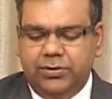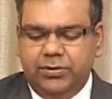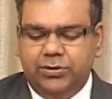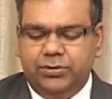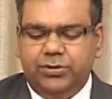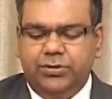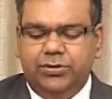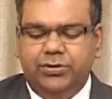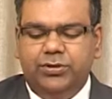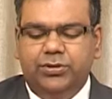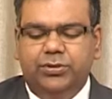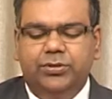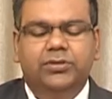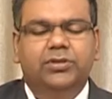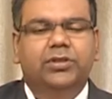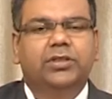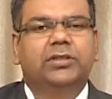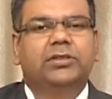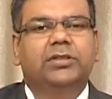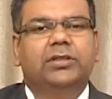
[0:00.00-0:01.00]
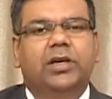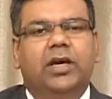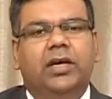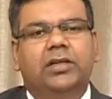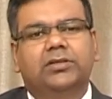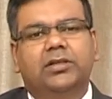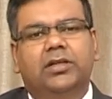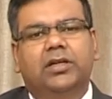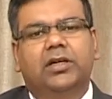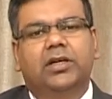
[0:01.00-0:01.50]
you should choose this
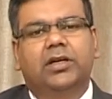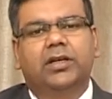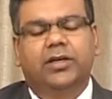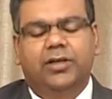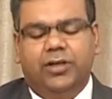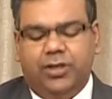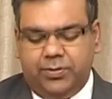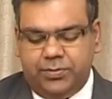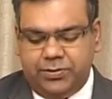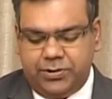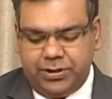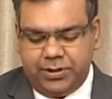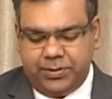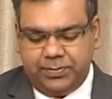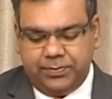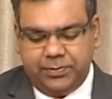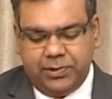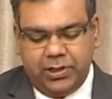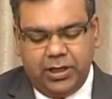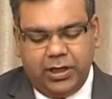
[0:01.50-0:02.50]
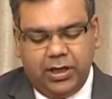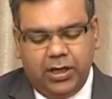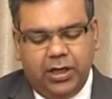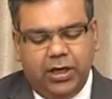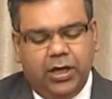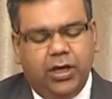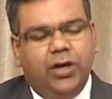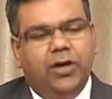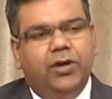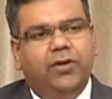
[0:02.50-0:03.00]
as a career option.
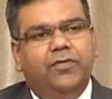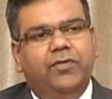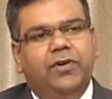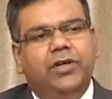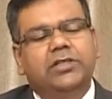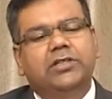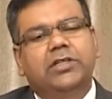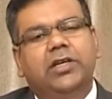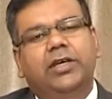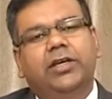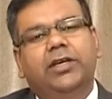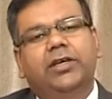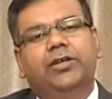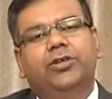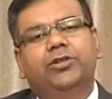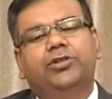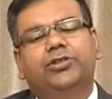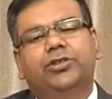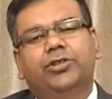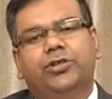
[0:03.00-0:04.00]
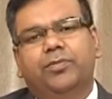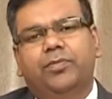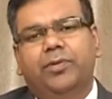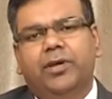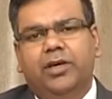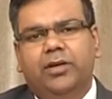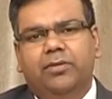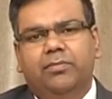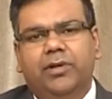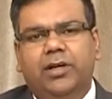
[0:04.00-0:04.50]
Firstly, you should
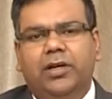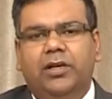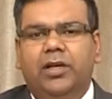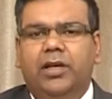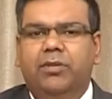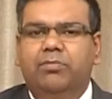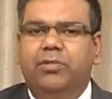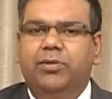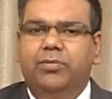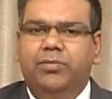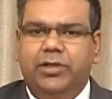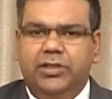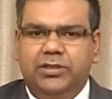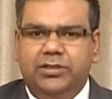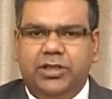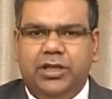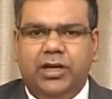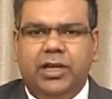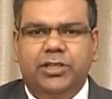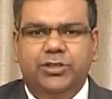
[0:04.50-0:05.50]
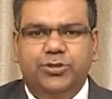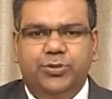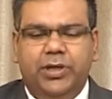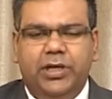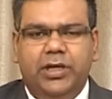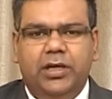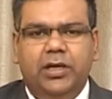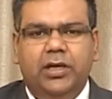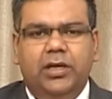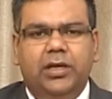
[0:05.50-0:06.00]
be a MBBS
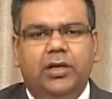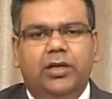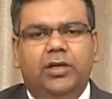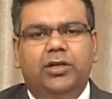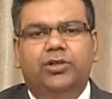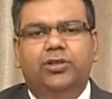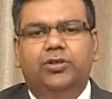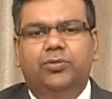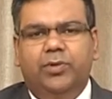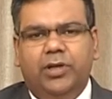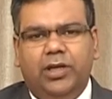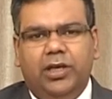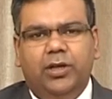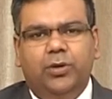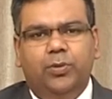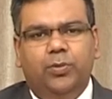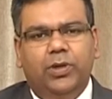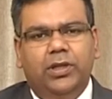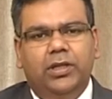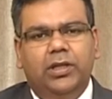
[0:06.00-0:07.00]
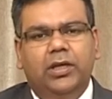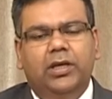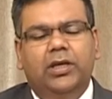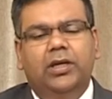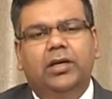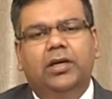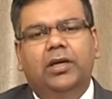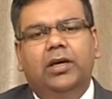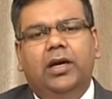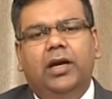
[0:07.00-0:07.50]
graduate to begin with.
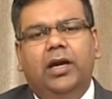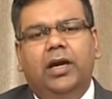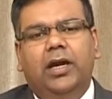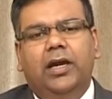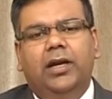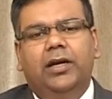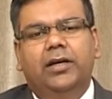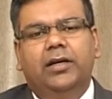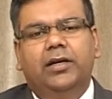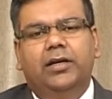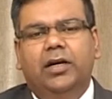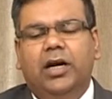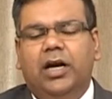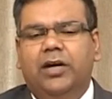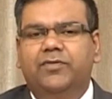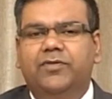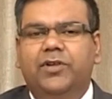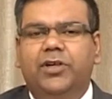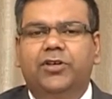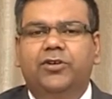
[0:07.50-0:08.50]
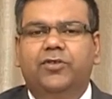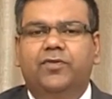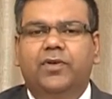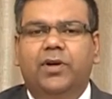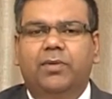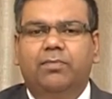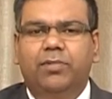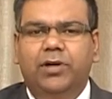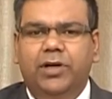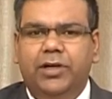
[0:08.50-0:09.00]
And after you have
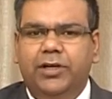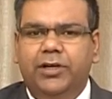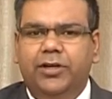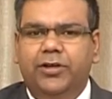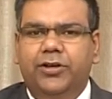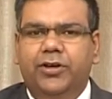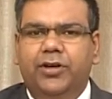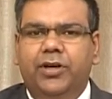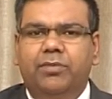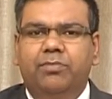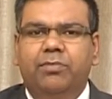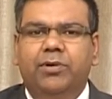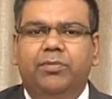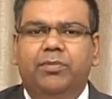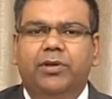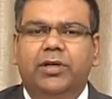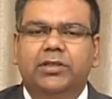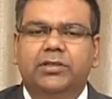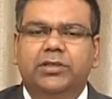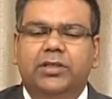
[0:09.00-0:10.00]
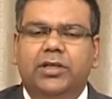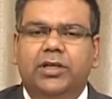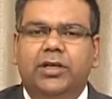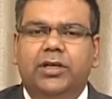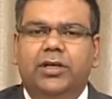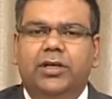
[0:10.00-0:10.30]
completed your MBBS,